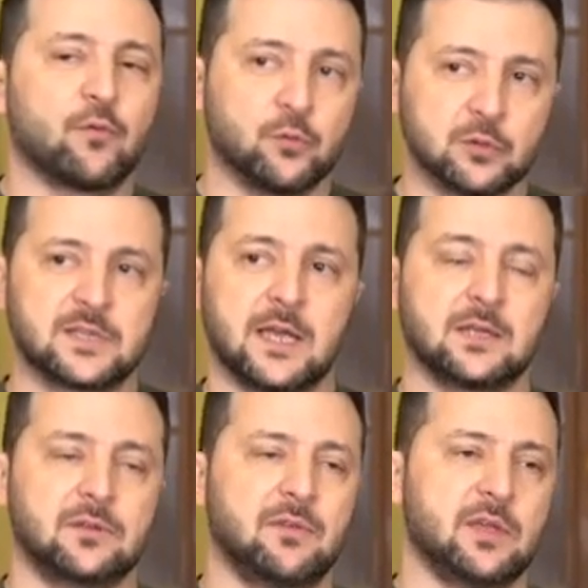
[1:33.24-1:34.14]
full-scale
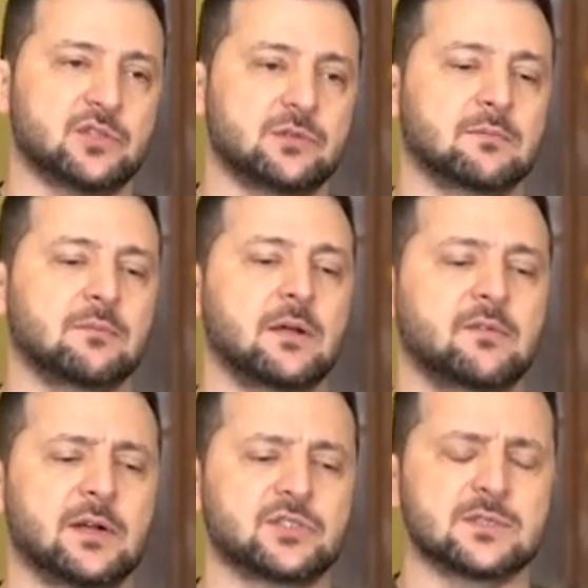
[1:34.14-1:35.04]
invasion by
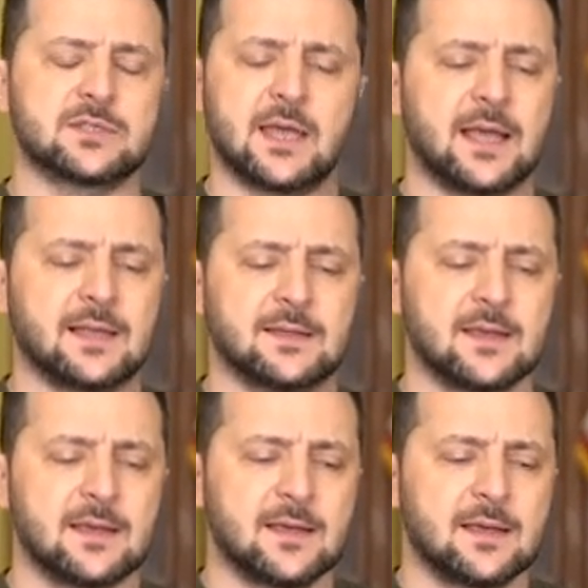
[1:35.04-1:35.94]
Russians. And
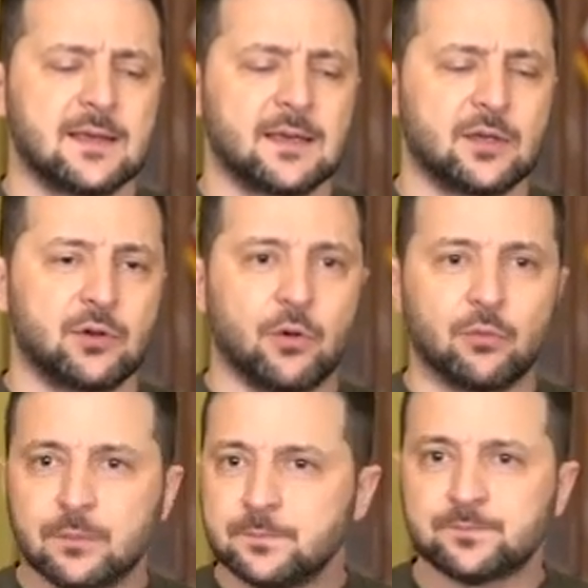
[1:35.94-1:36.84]
you know,
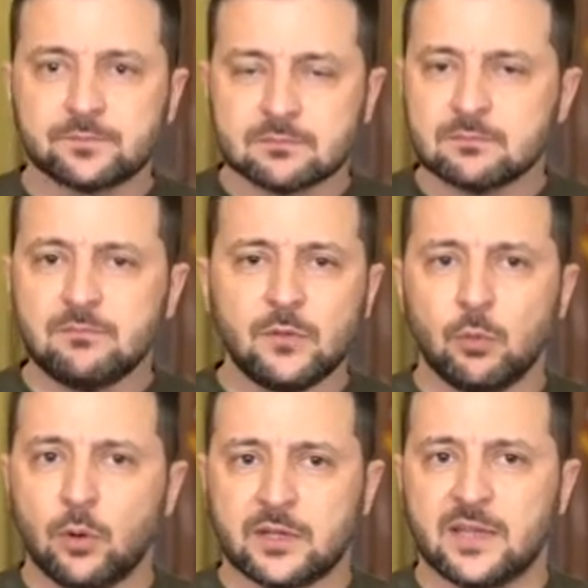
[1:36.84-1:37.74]

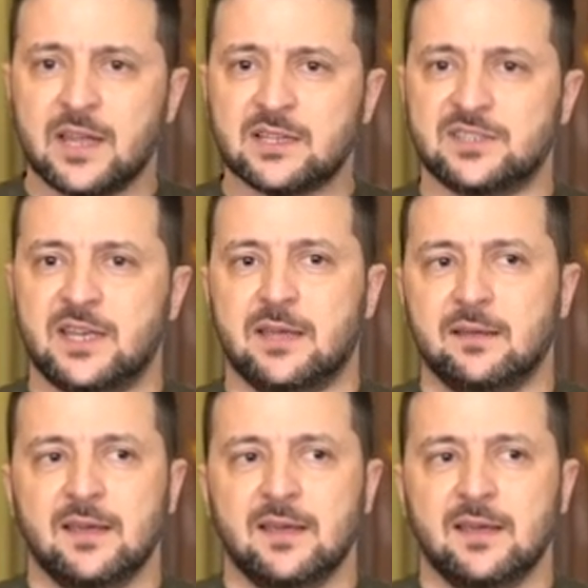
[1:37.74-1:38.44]
what can I say?